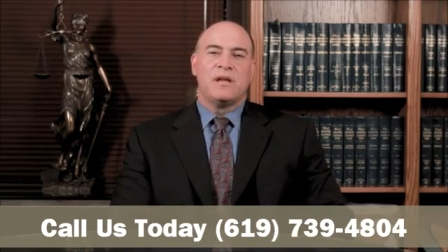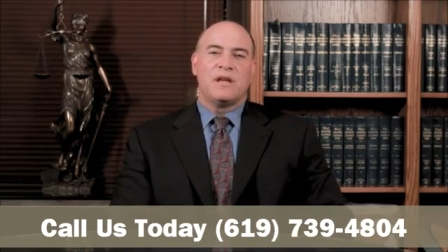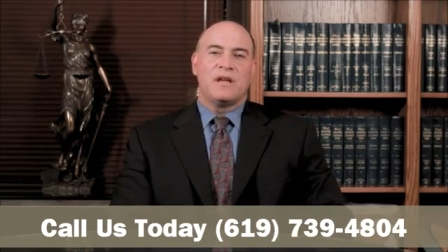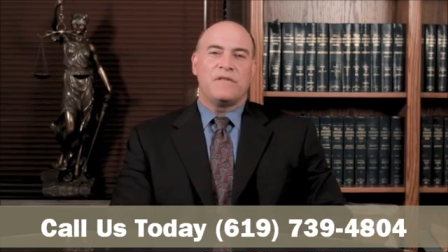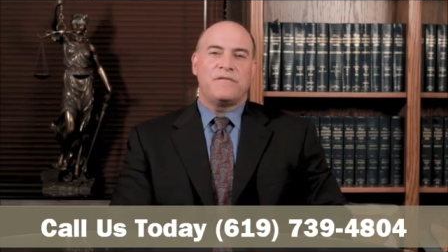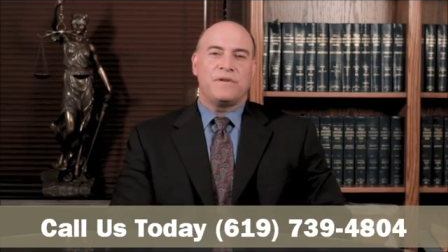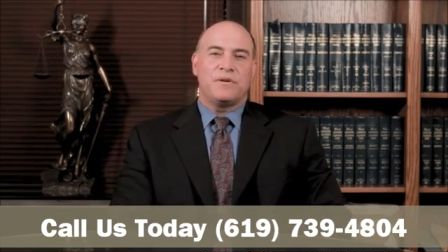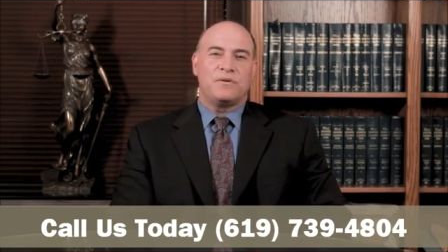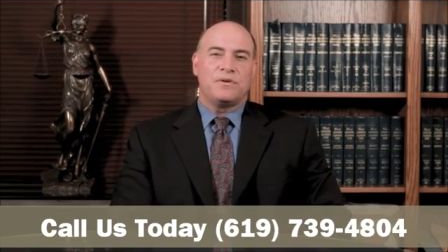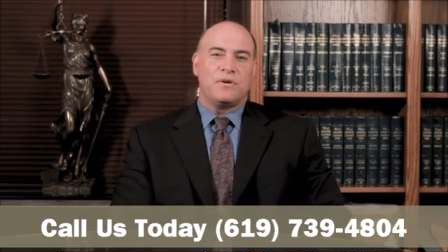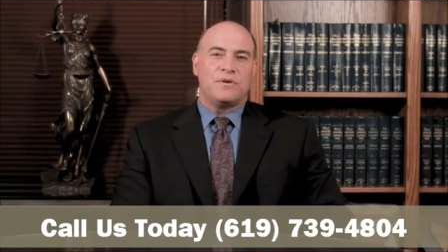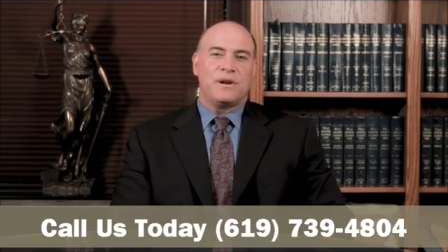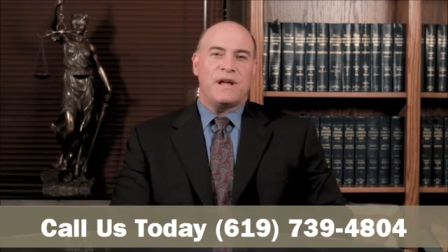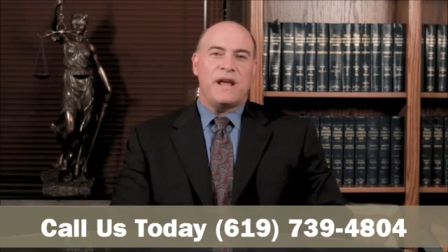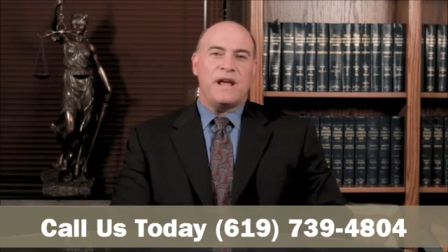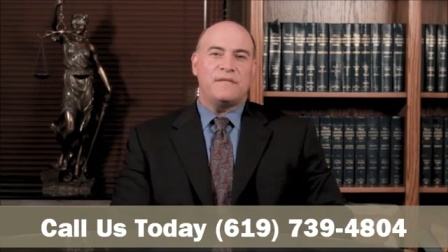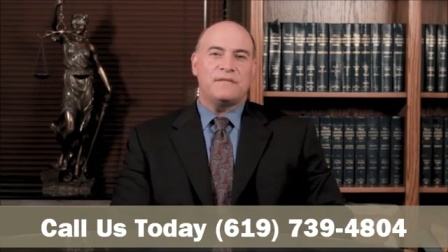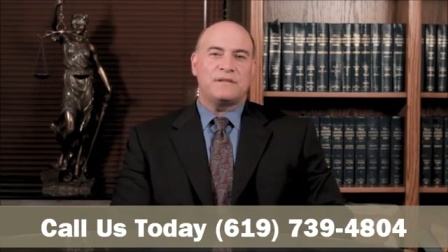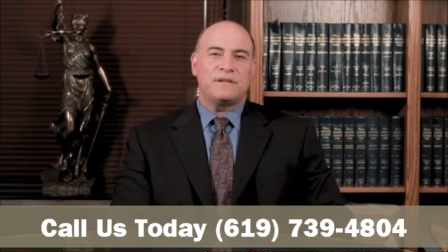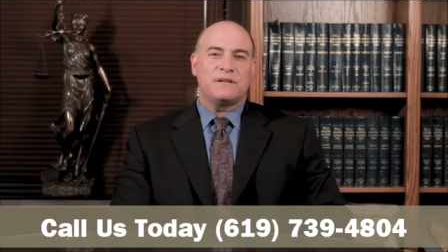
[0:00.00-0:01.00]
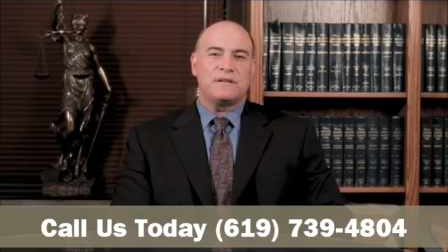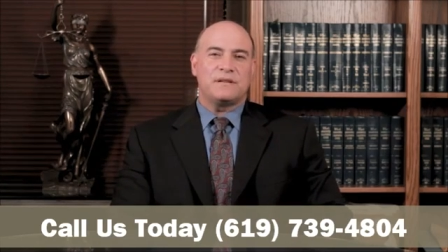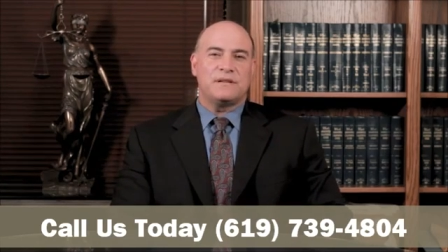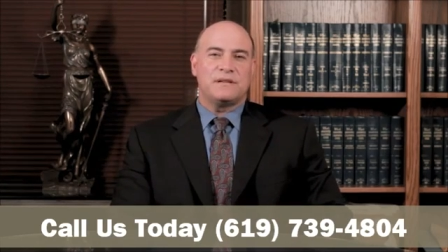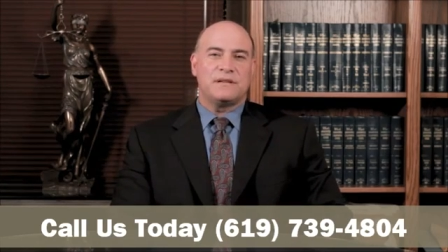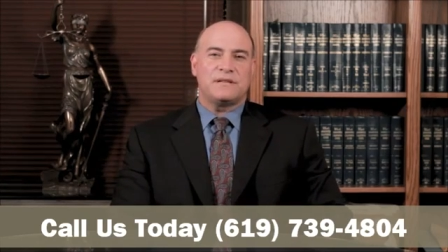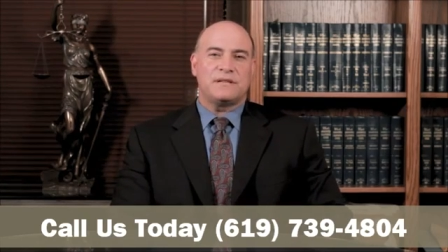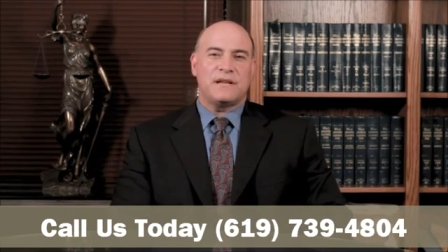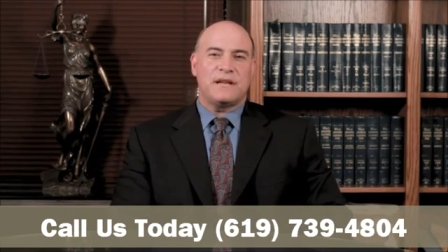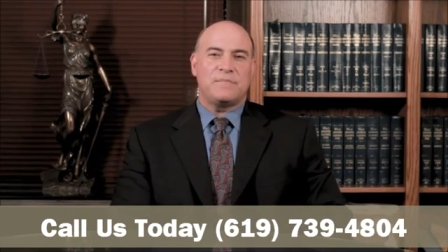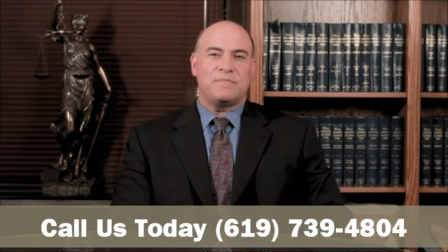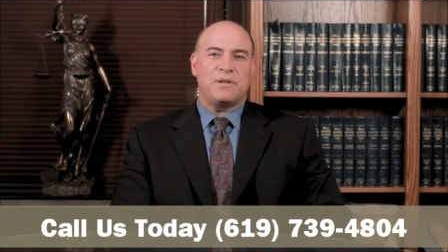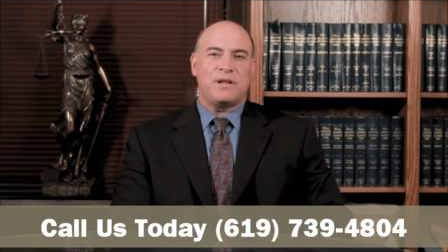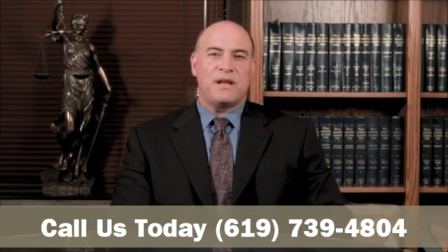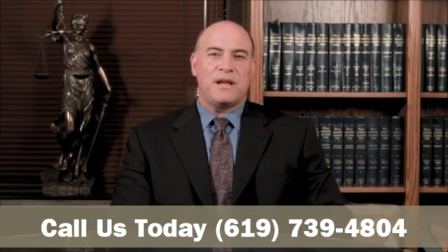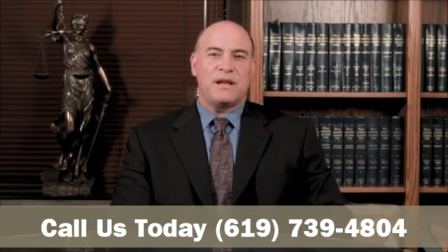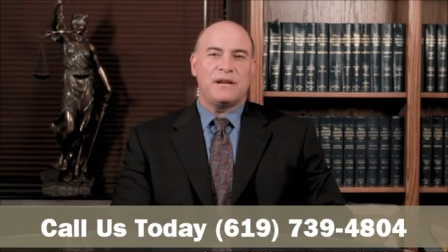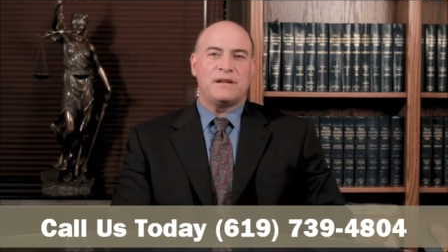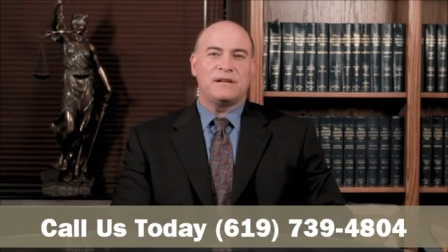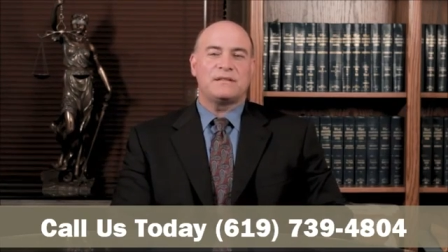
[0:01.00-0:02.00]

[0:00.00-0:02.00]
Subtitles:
If you don't have such an estate plan,